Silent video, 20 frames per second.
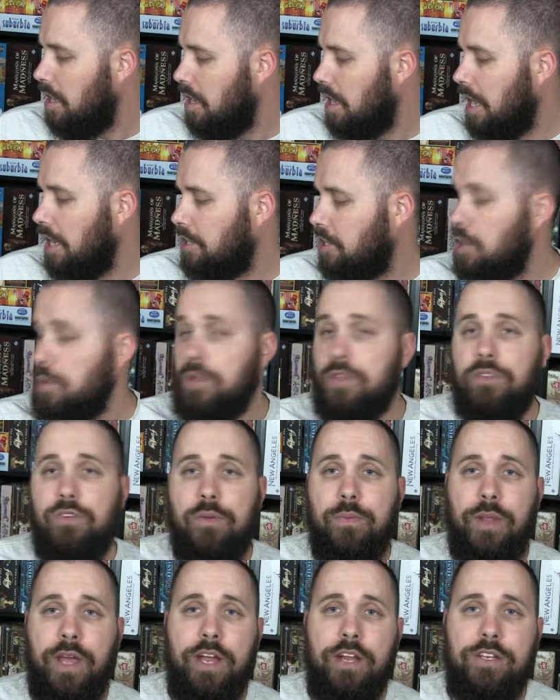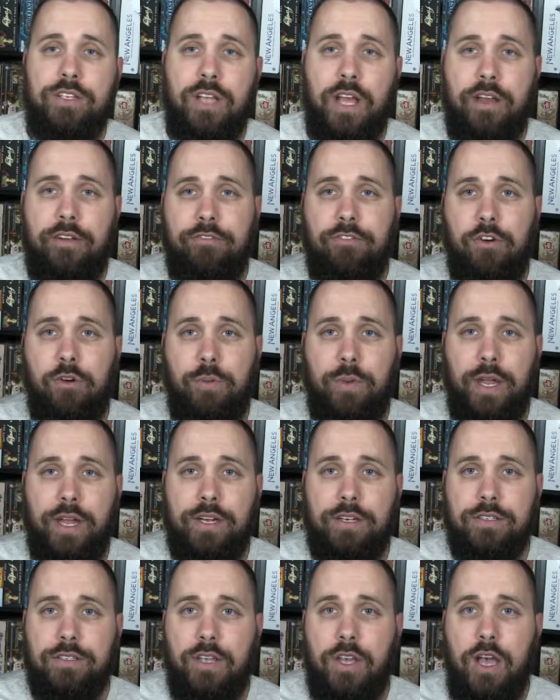Yeah, 2 and 3 players and 4
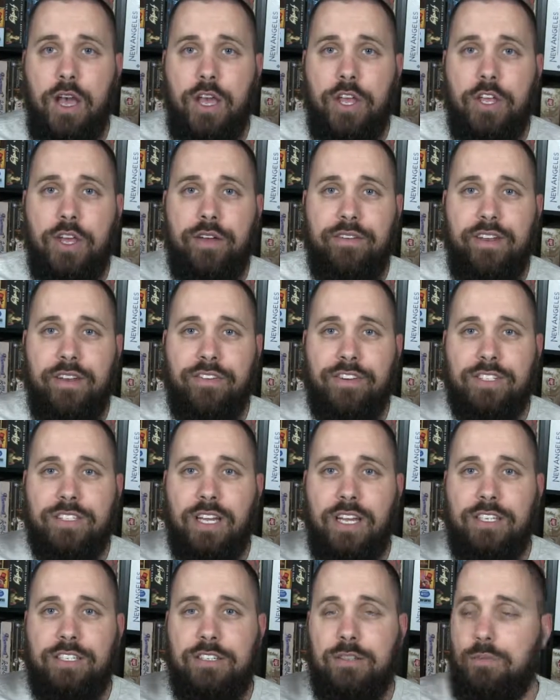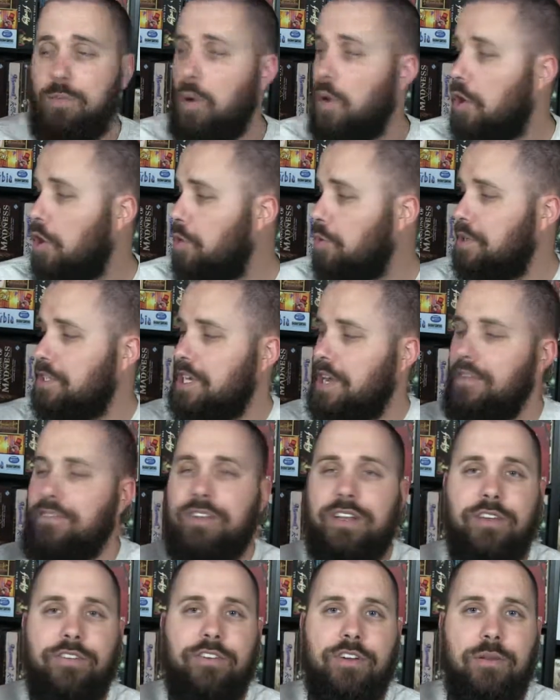players. You have different sides of the board, which
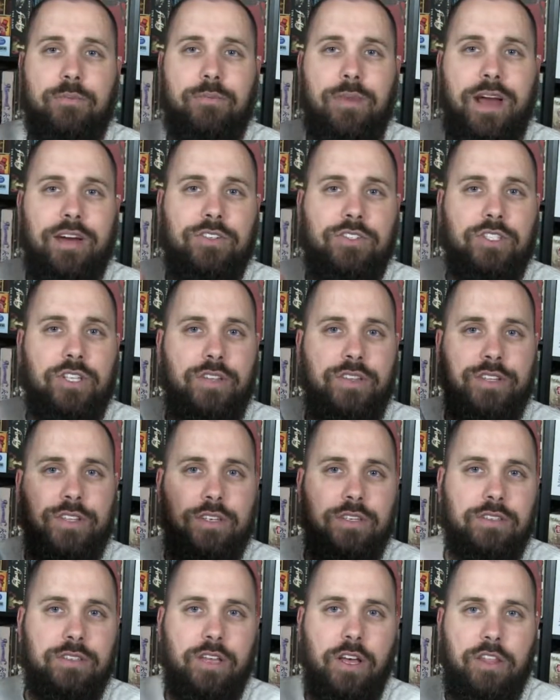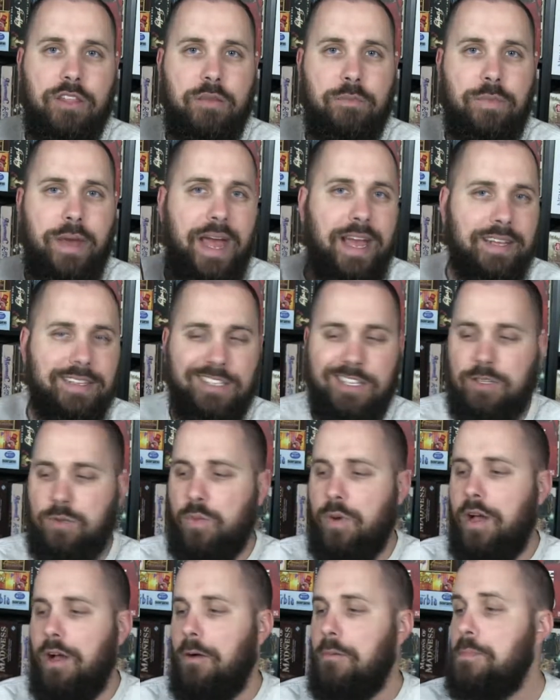have different amounts on the backs as
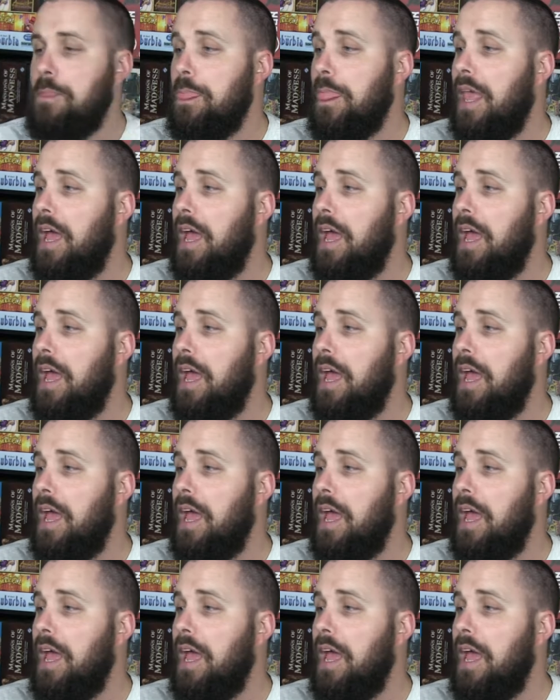well.